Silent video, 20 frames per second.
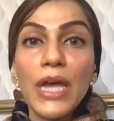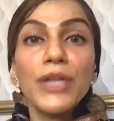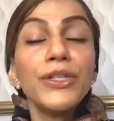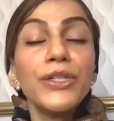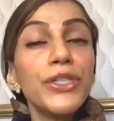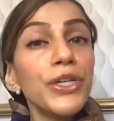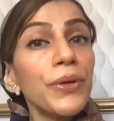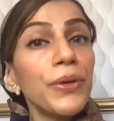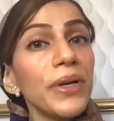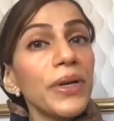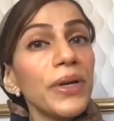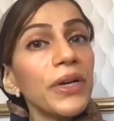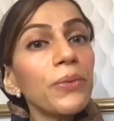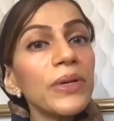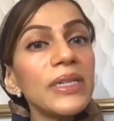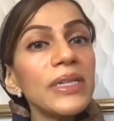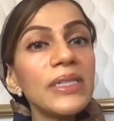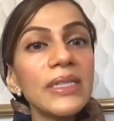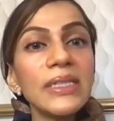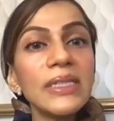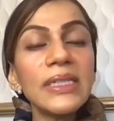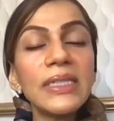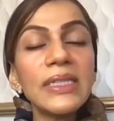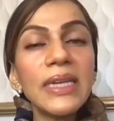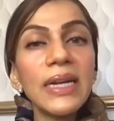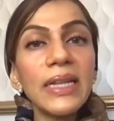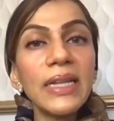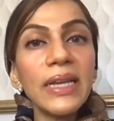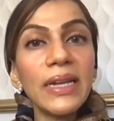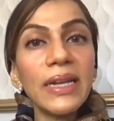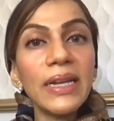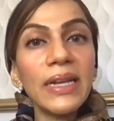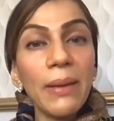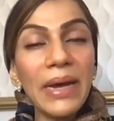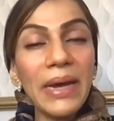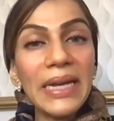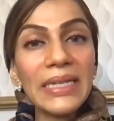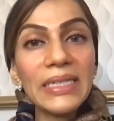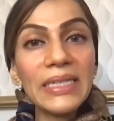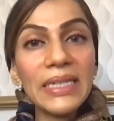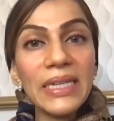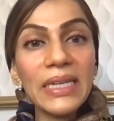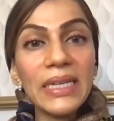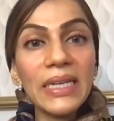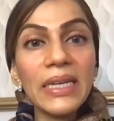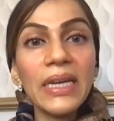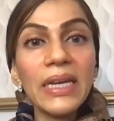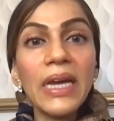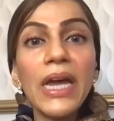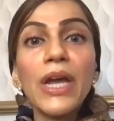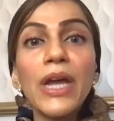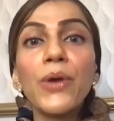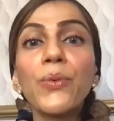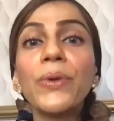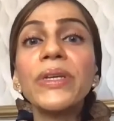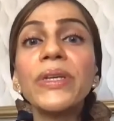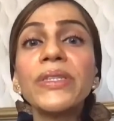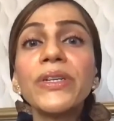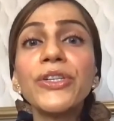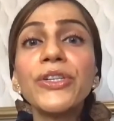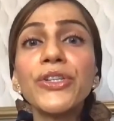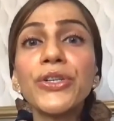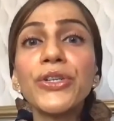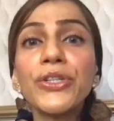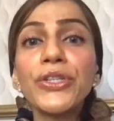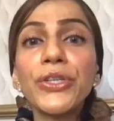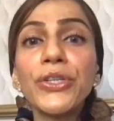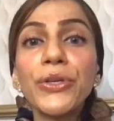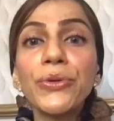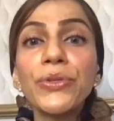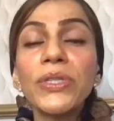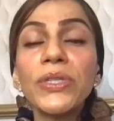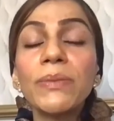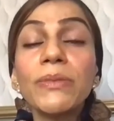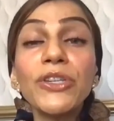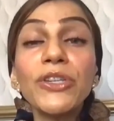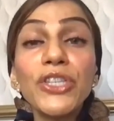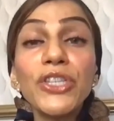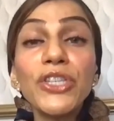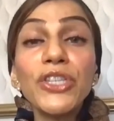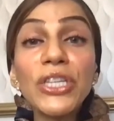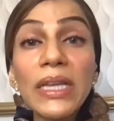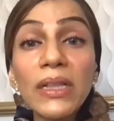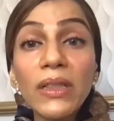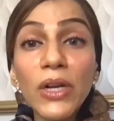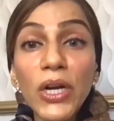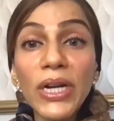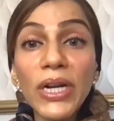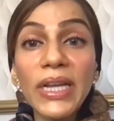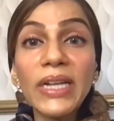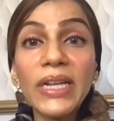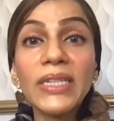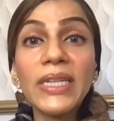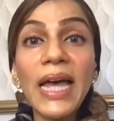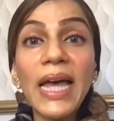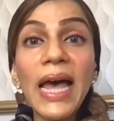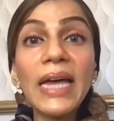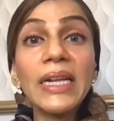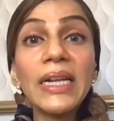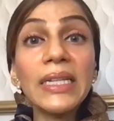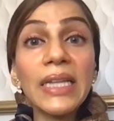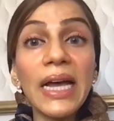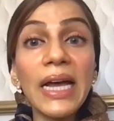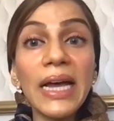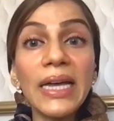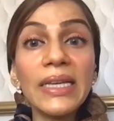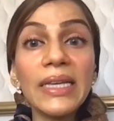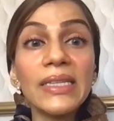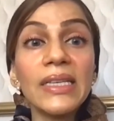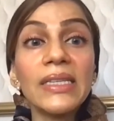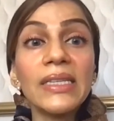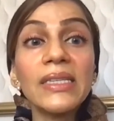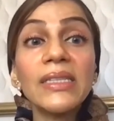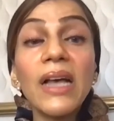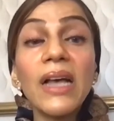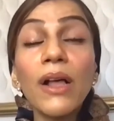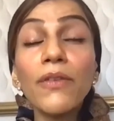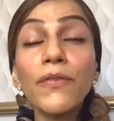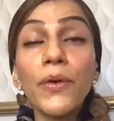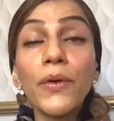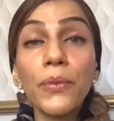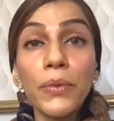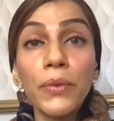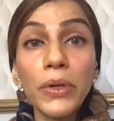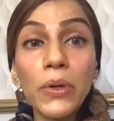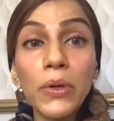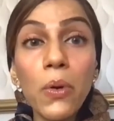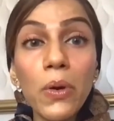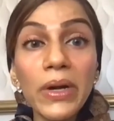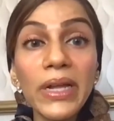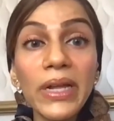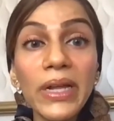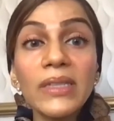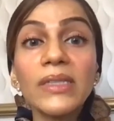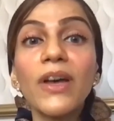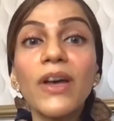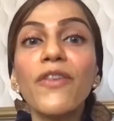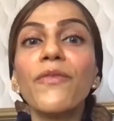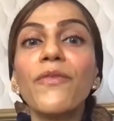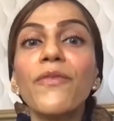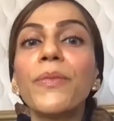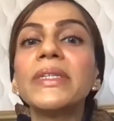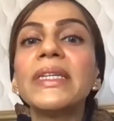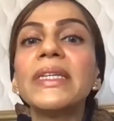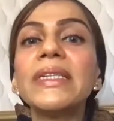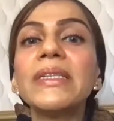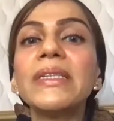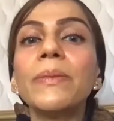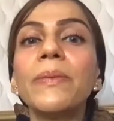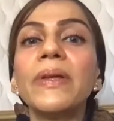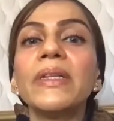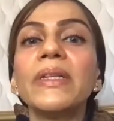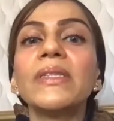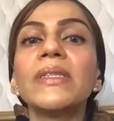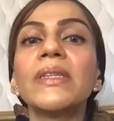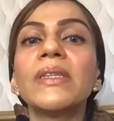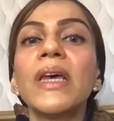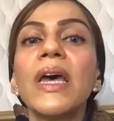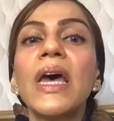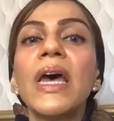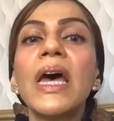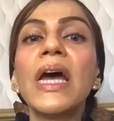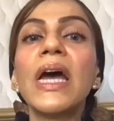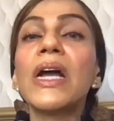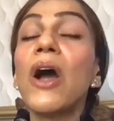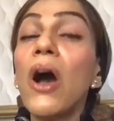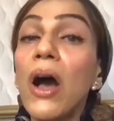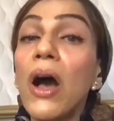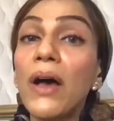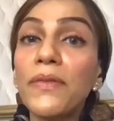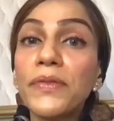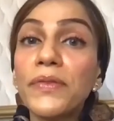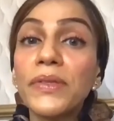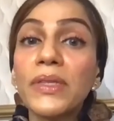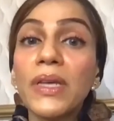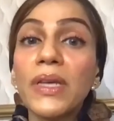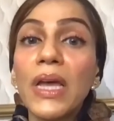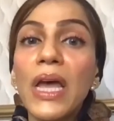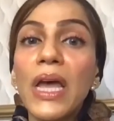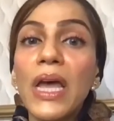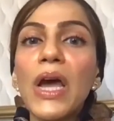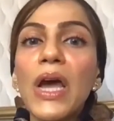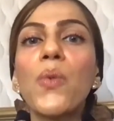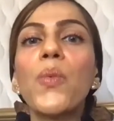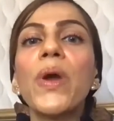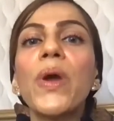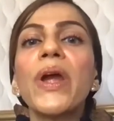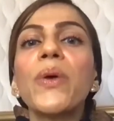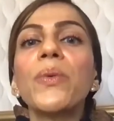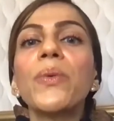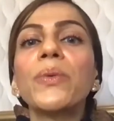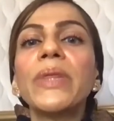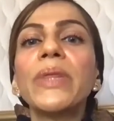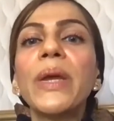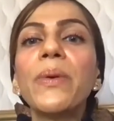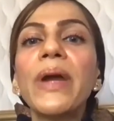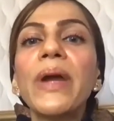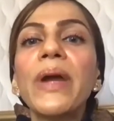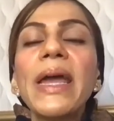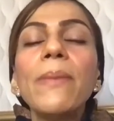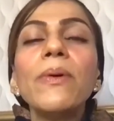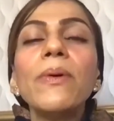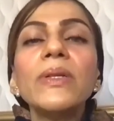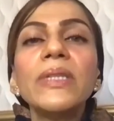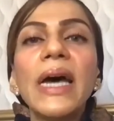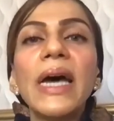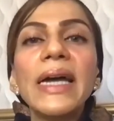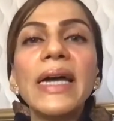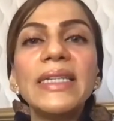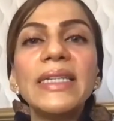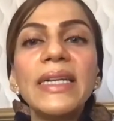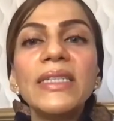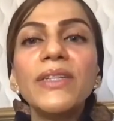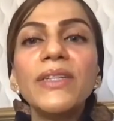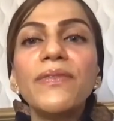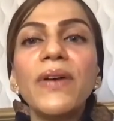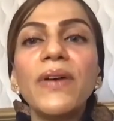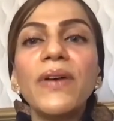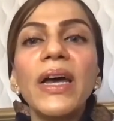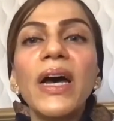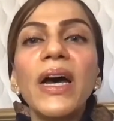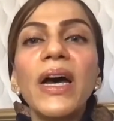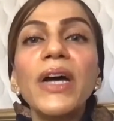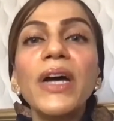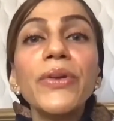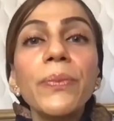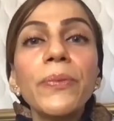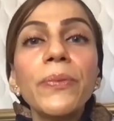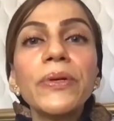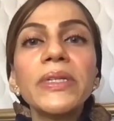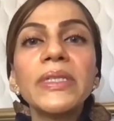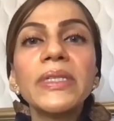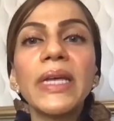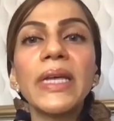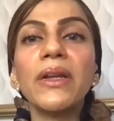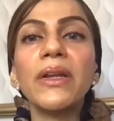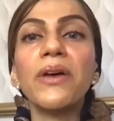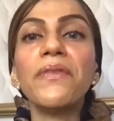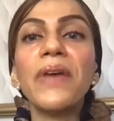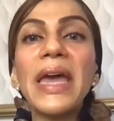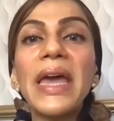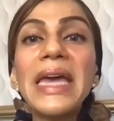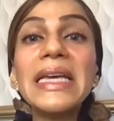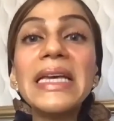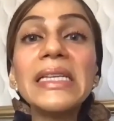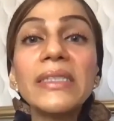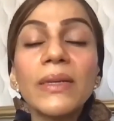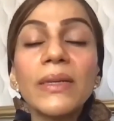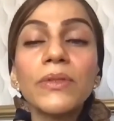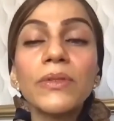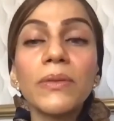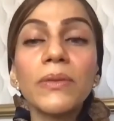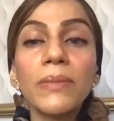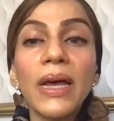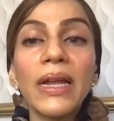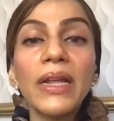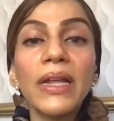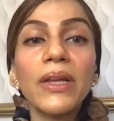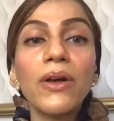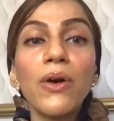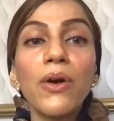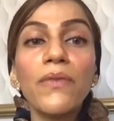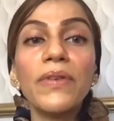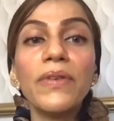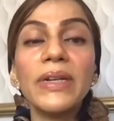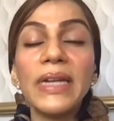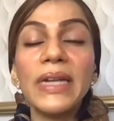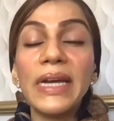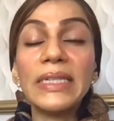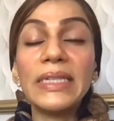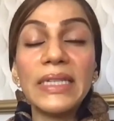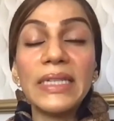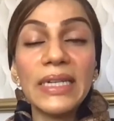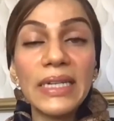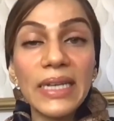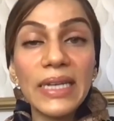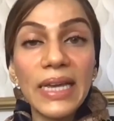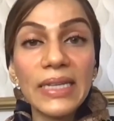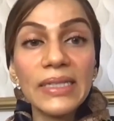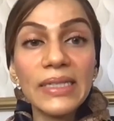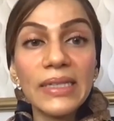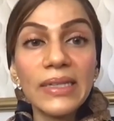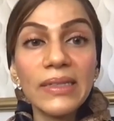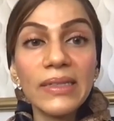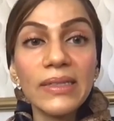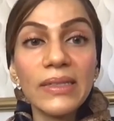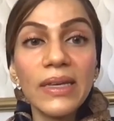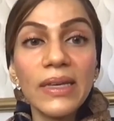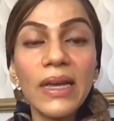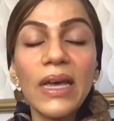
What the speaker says: During a recent study at MIT, Researchers used machine learning to analyze cell phone recordings of participants' coughs, where they were able to identify 100% of asymptomatic COVID-19 cases.